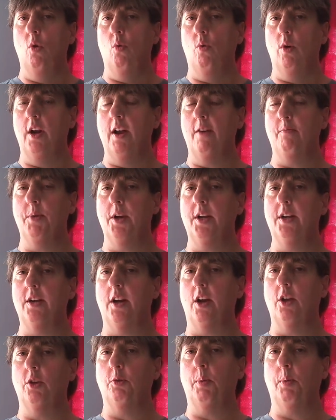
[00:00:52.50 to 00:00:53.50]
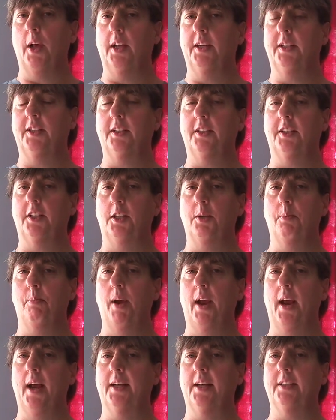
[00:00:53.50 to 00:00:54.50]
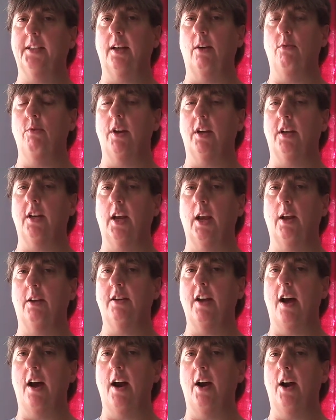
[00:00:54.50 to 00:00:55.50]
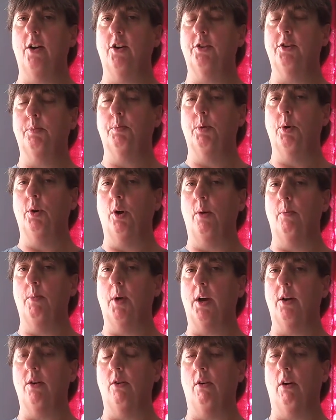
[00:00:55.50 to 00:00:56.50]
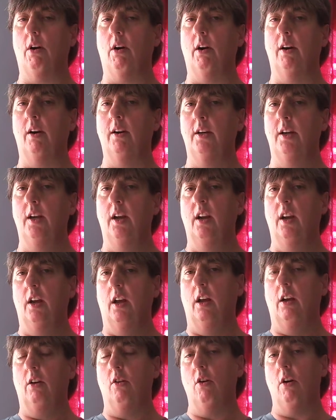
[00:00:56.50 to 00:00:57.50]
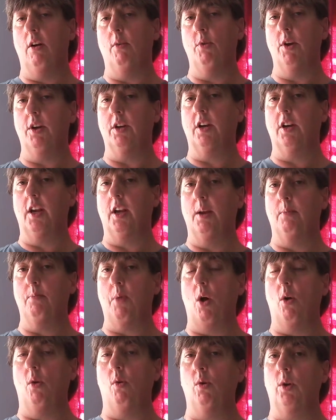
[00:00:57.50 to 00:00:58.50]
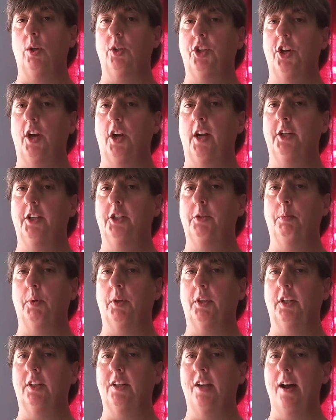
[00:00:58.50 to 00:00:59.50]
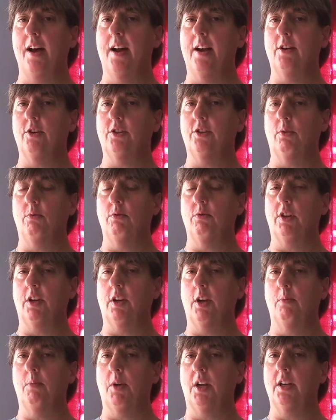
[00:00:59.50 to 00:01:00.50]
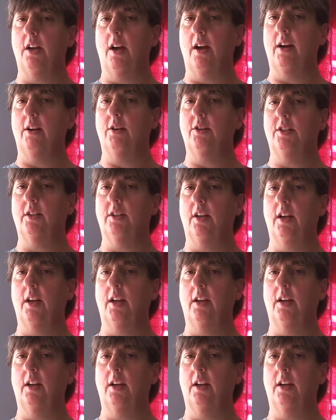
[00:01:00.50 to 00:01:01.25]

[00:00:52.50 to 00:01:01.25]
When I've been to other places in the past, I went to get tires put on my car, or I went to get my oil changed, but the tires, I went to get my tires,